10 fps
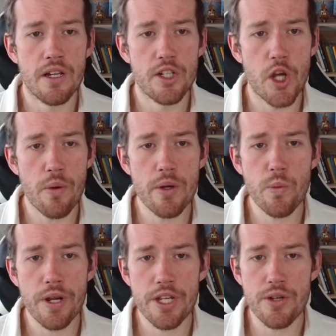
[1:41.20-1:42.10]
Knowing where
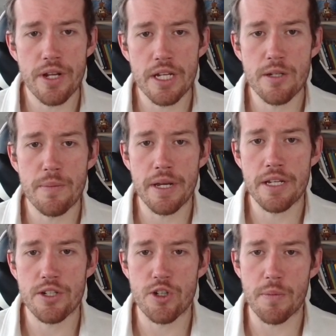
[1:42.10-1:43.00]
you need to be to
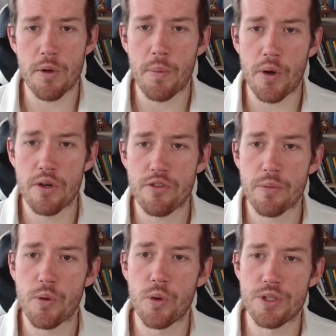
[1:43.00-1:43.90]
stop your opponent from
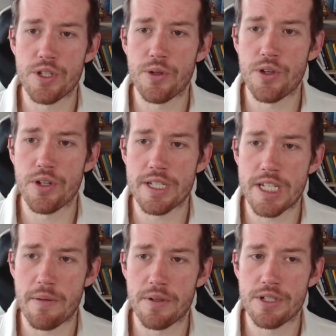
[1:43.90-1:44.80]
causing your units
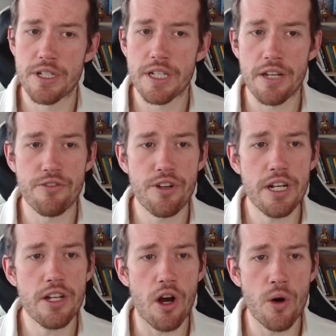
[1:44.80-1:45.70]
damage can
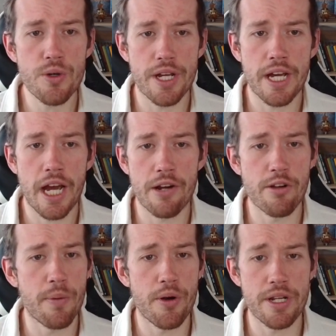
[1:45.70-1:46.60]
really alter how your
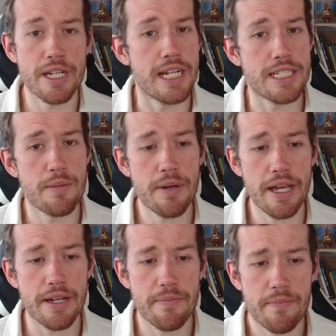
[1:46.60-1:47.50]
opponent needs to
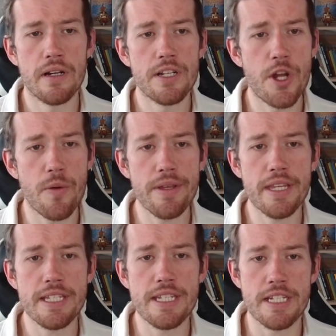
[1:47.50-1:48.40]
play. Knowing
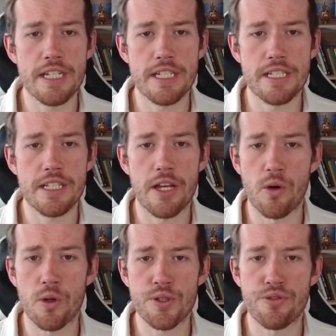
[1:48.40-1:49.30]
these distances can
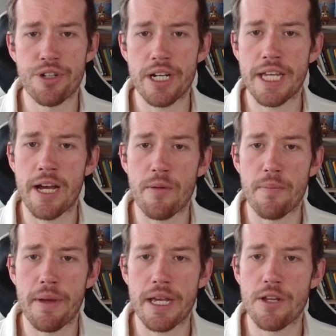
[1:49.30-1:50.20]
also really help
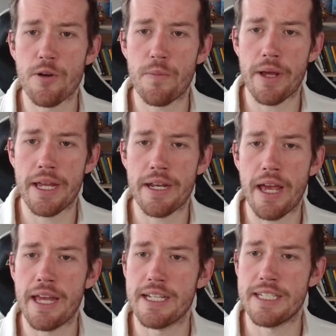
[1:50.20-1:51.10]
making your plan
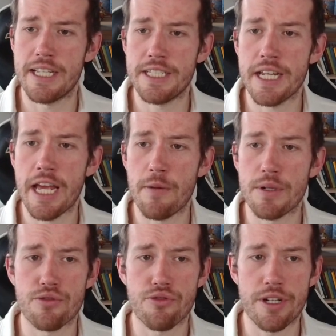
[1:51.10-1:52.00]
and assessing how much
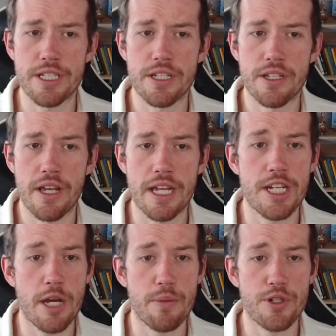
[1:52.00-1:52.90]
risk and
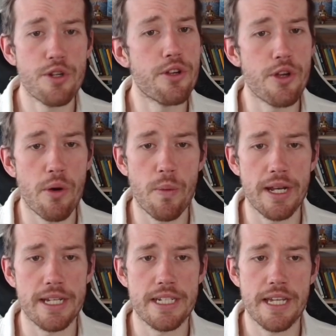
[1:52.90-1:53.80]
damage you are
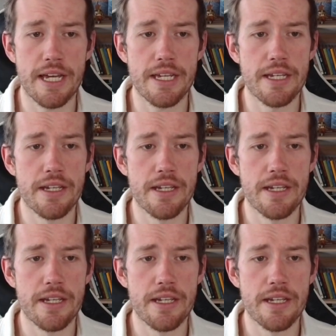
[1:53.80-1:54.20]
willing to take.